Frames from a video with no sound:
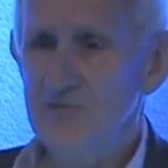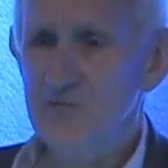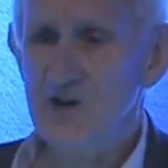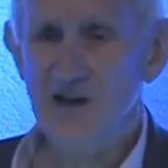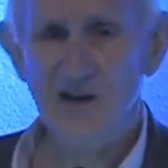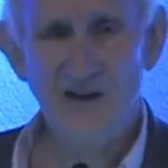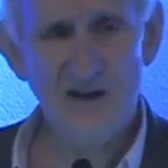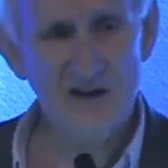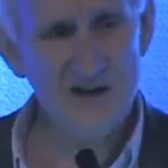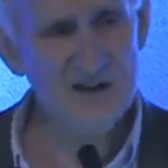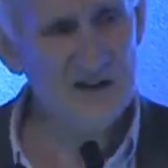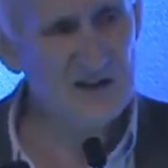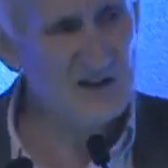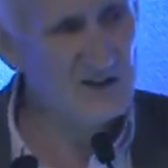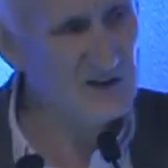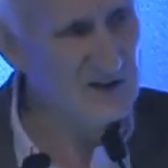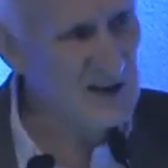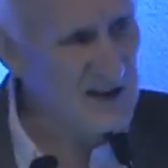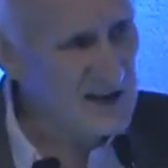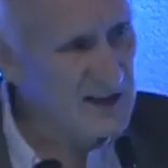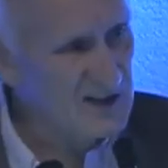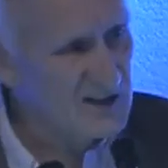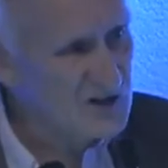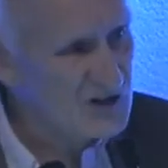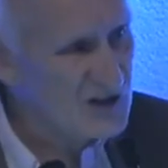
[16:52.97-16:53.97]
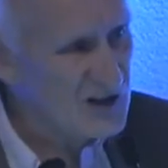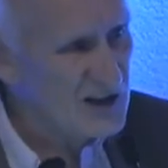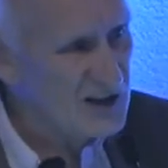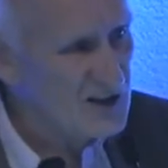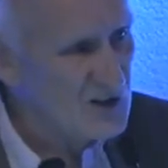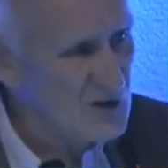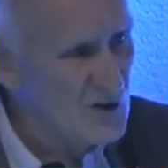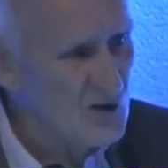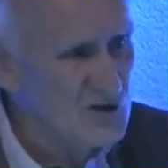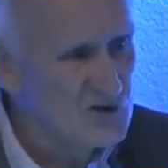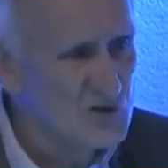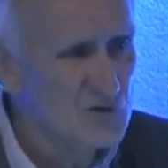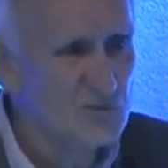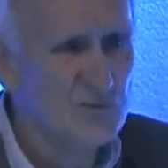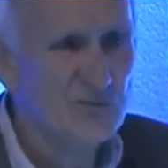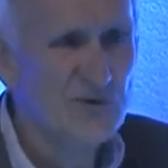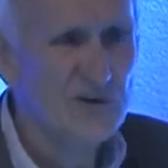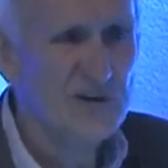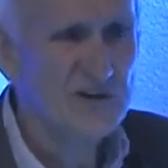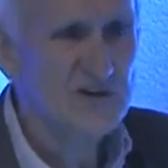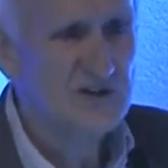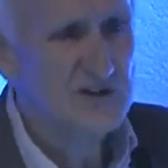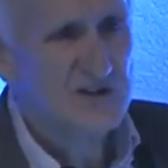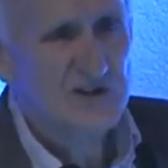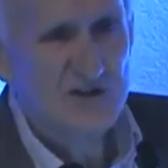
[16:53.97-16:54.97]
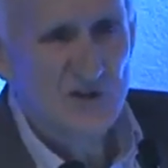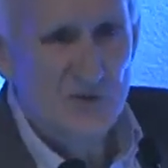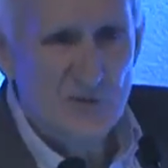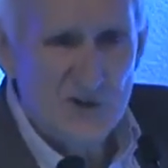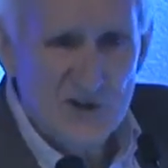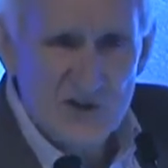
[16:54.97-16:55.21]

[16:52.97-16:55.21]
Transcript: and a little inkjet nozzle printer so we